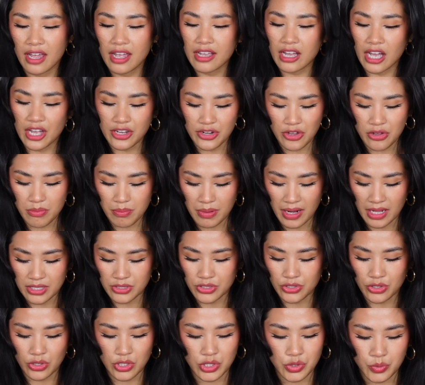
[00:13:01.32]
Like, I don't plan
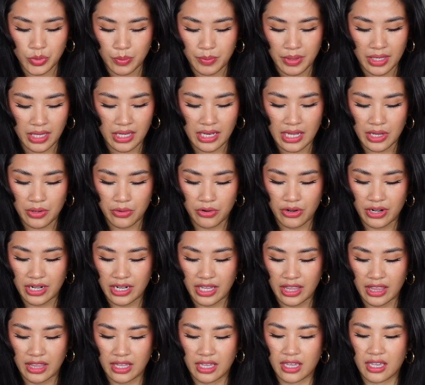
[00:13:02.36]
to go swimming in it or
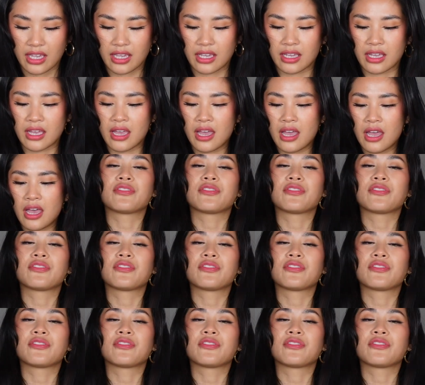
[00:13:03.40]
anything.